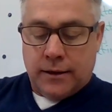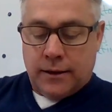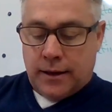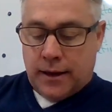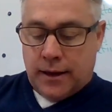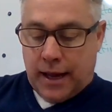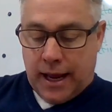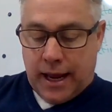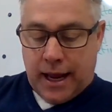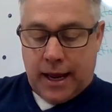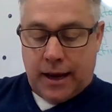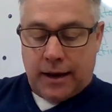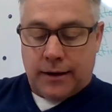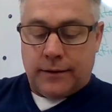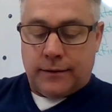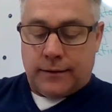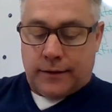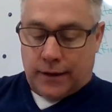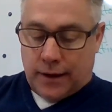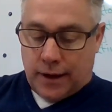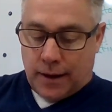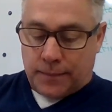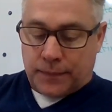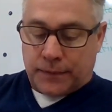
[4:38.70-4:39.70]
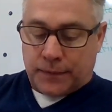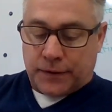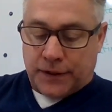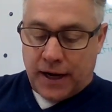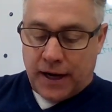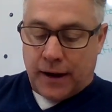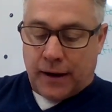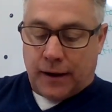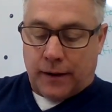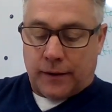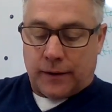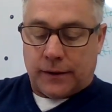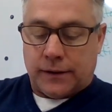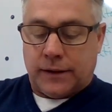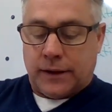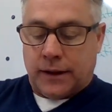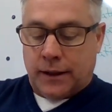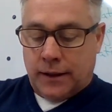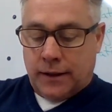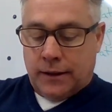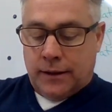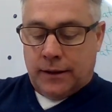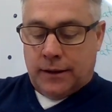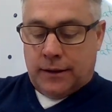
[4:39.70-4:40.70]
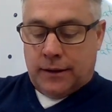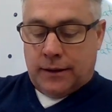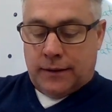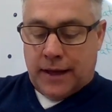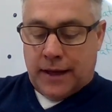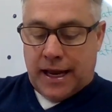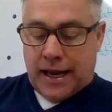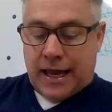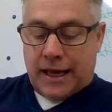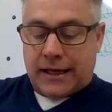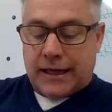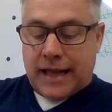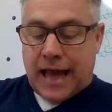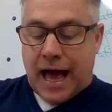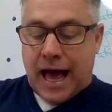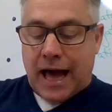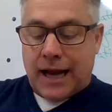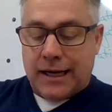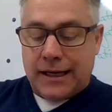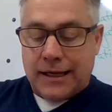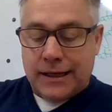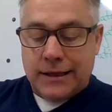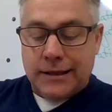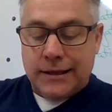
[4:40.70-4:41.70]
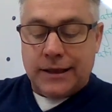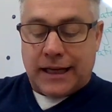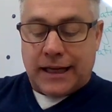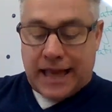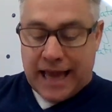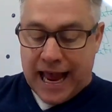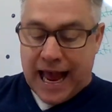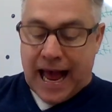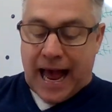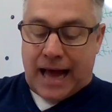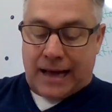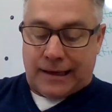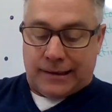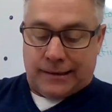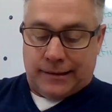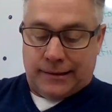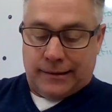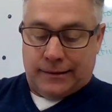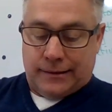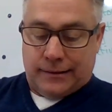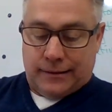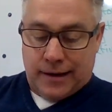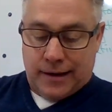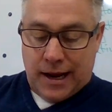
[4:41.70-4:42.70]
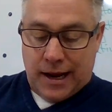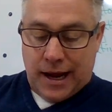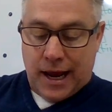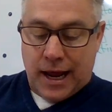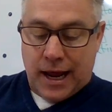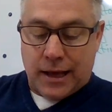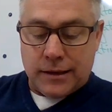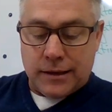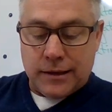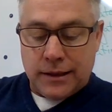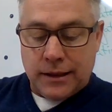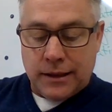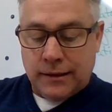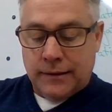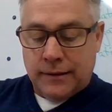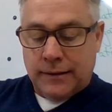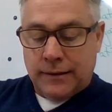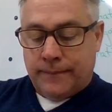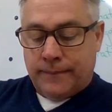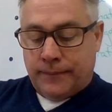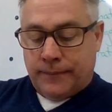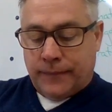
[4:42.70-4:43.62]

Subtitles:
and that upstairs they had got in the cat, and...